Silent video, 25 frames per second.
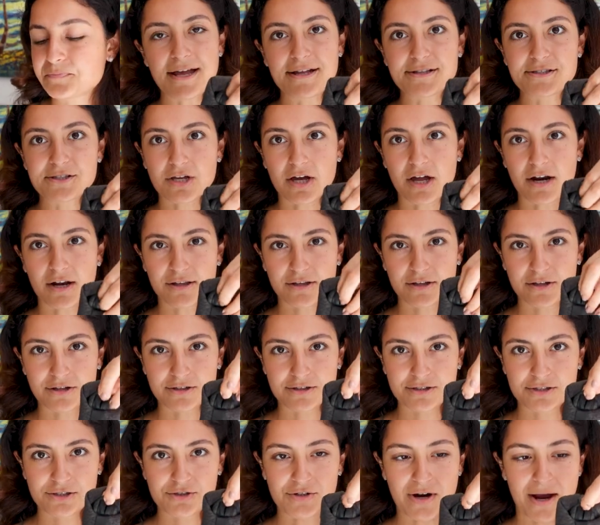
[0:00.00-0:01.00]
It's got a
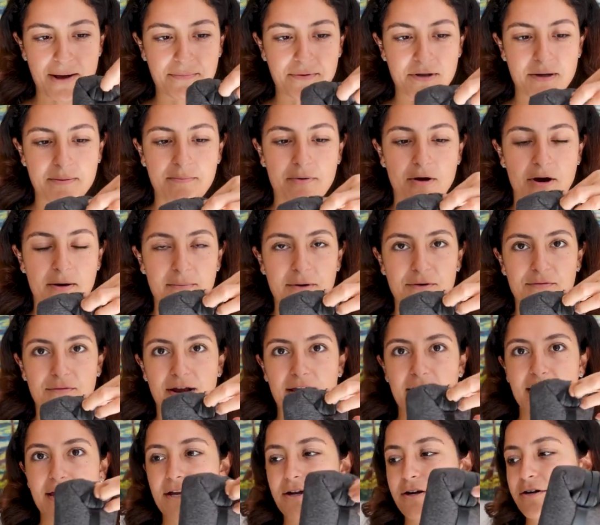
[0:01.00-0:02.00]
little strap compartment
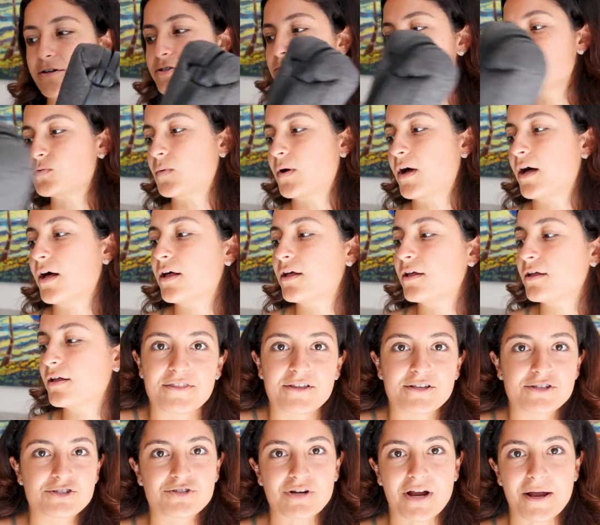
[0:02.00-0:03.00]
right here as well.
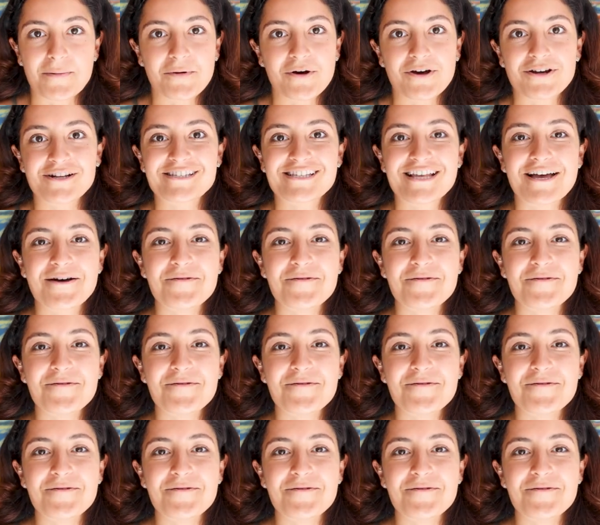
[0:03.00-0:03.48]
This tripod is